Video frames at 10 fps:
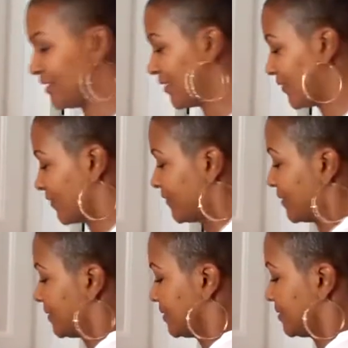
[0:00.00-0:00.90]

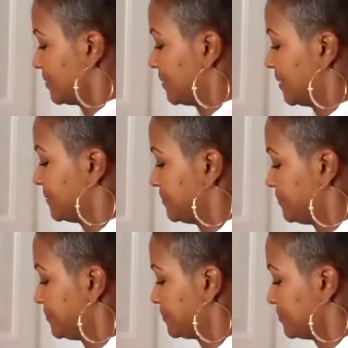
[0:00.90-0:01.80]
overflow a little, but
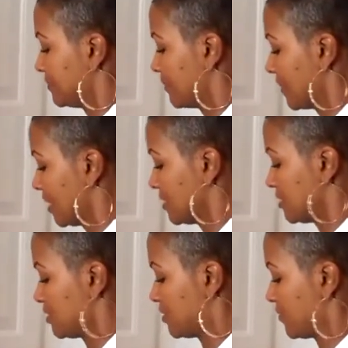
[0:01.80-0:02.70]

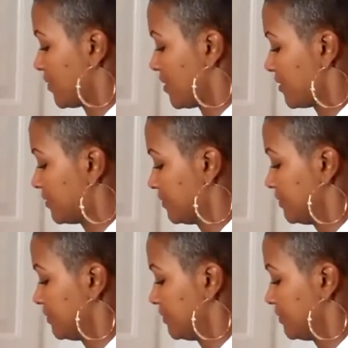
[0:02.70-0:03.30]
it's just water.